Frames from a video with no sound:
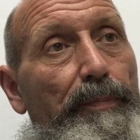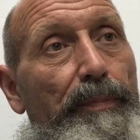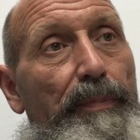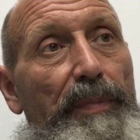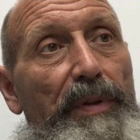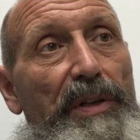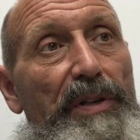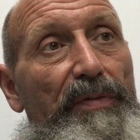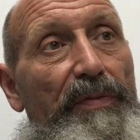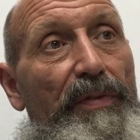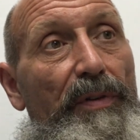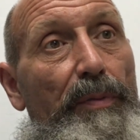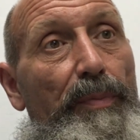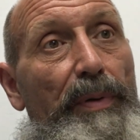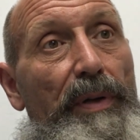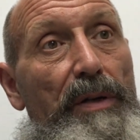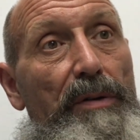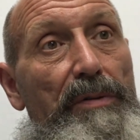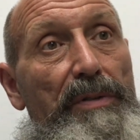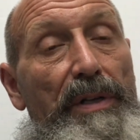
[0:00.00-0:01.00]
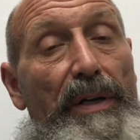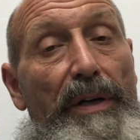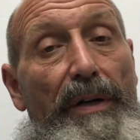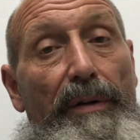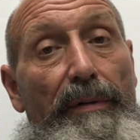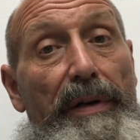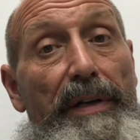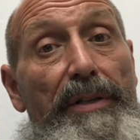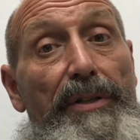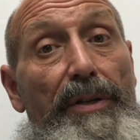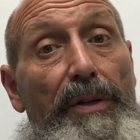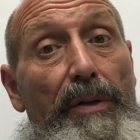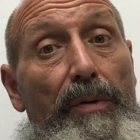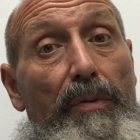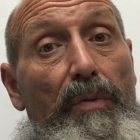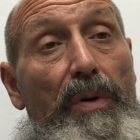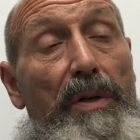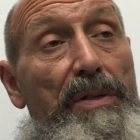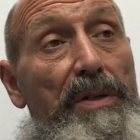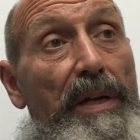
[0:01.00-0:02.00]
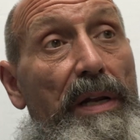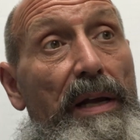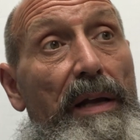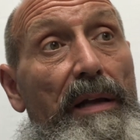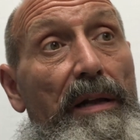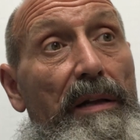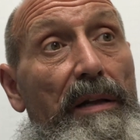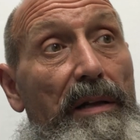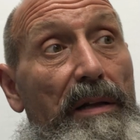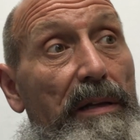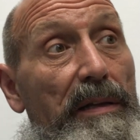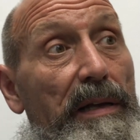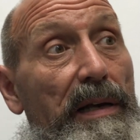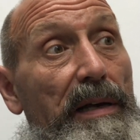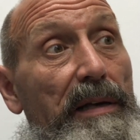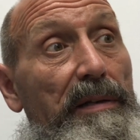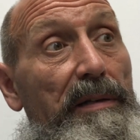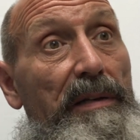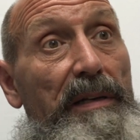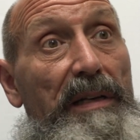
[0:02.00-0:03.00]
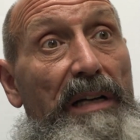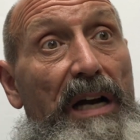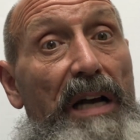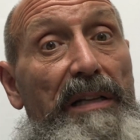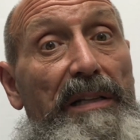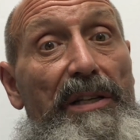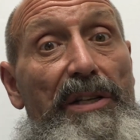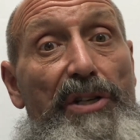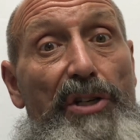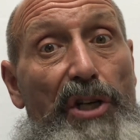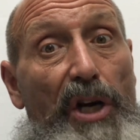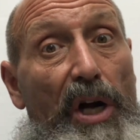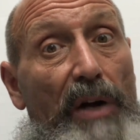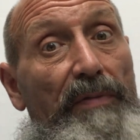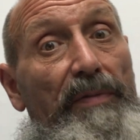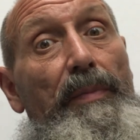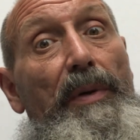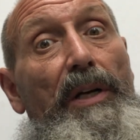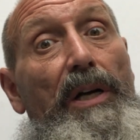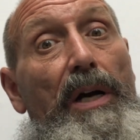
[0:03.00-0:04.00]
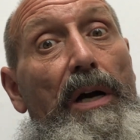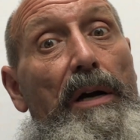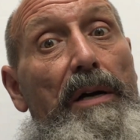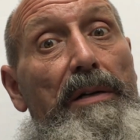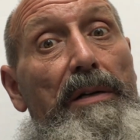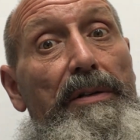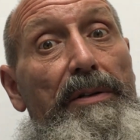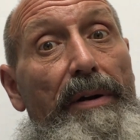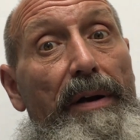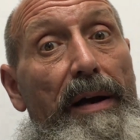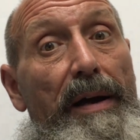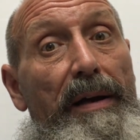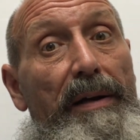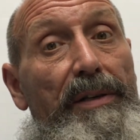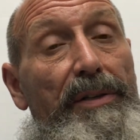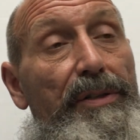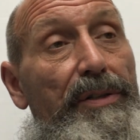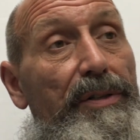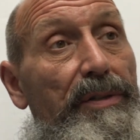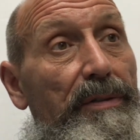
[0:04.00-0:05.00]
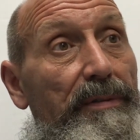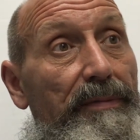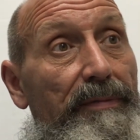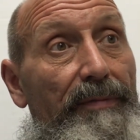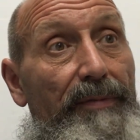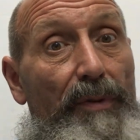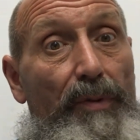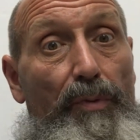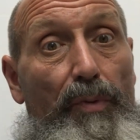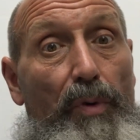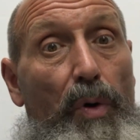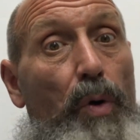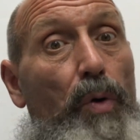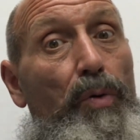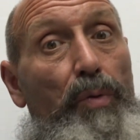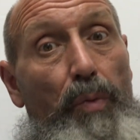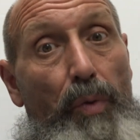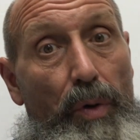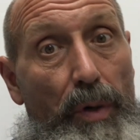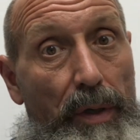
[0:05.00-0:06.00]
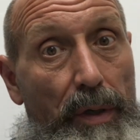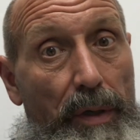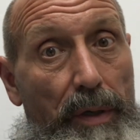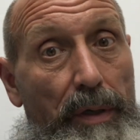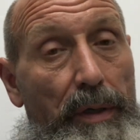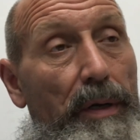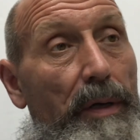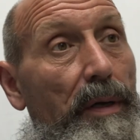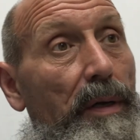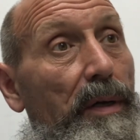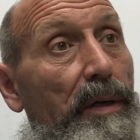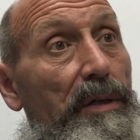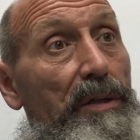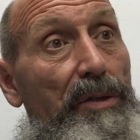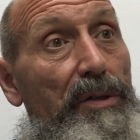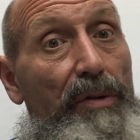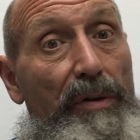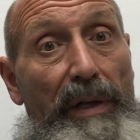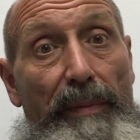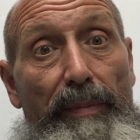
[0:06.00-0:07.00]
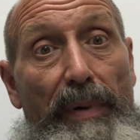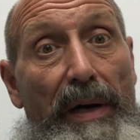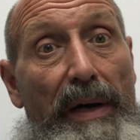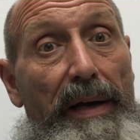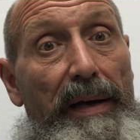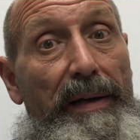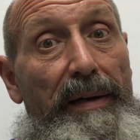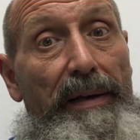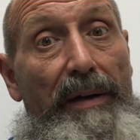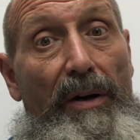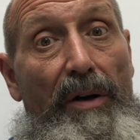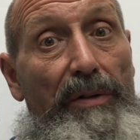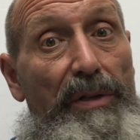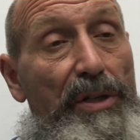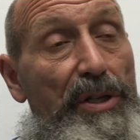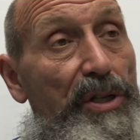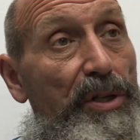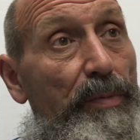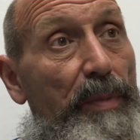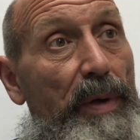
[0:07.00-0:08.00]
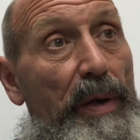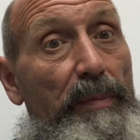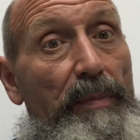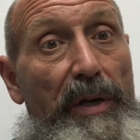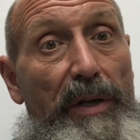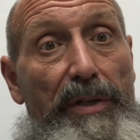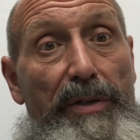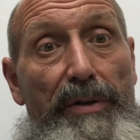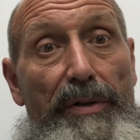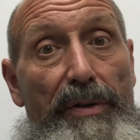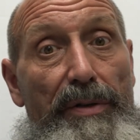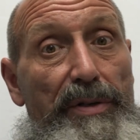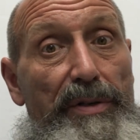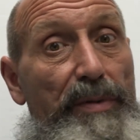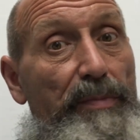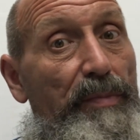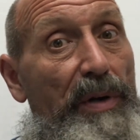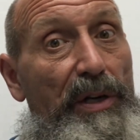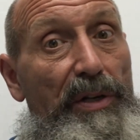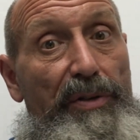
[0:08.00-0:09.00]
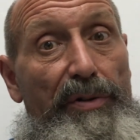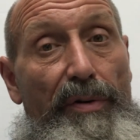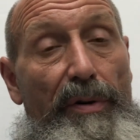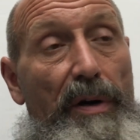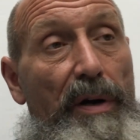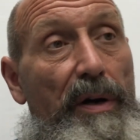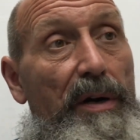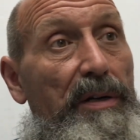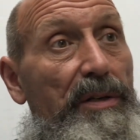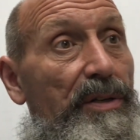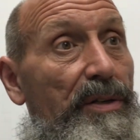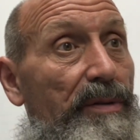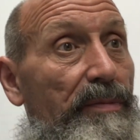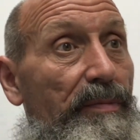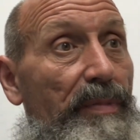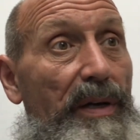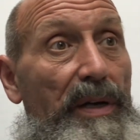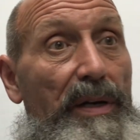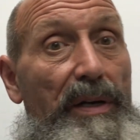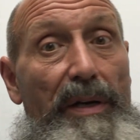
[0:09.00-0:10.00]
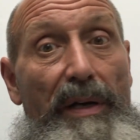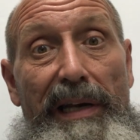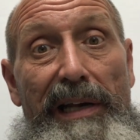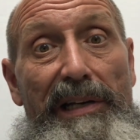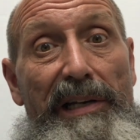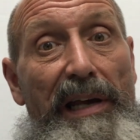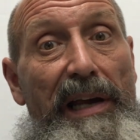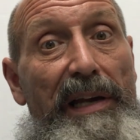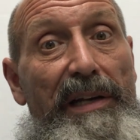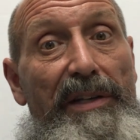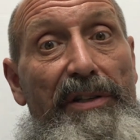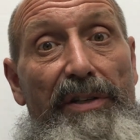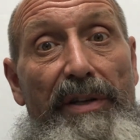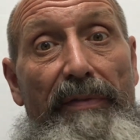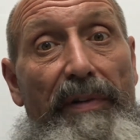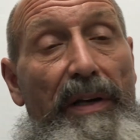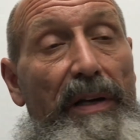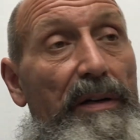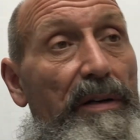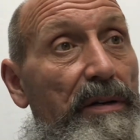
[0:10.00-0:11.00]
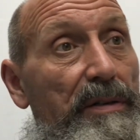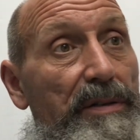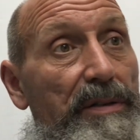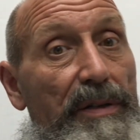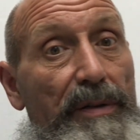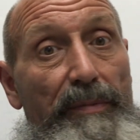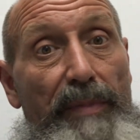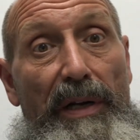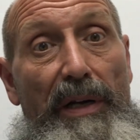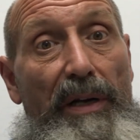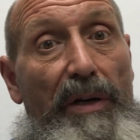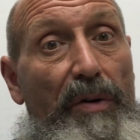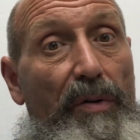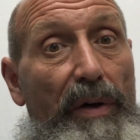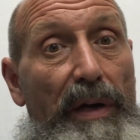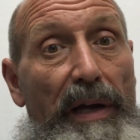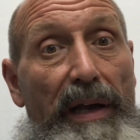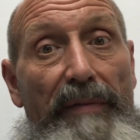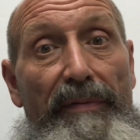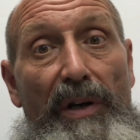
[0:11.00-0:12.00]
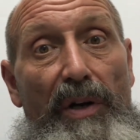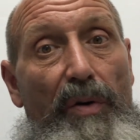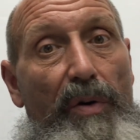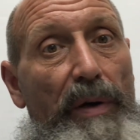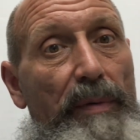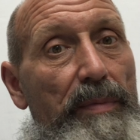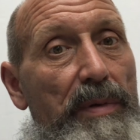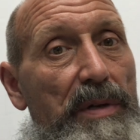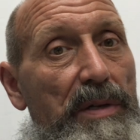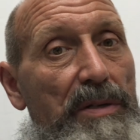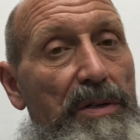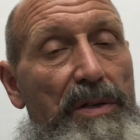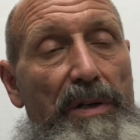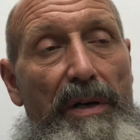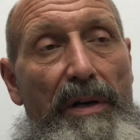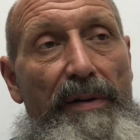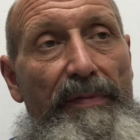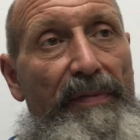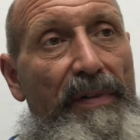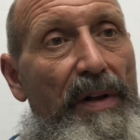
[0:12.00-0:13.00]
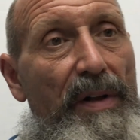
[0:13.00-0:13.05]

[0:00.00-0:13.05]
These Filipinos that are rich are the ones that got these government contracts for road work. So they buy all these cement mixers and big trucks and big excavators and big heavy equipment and stuff.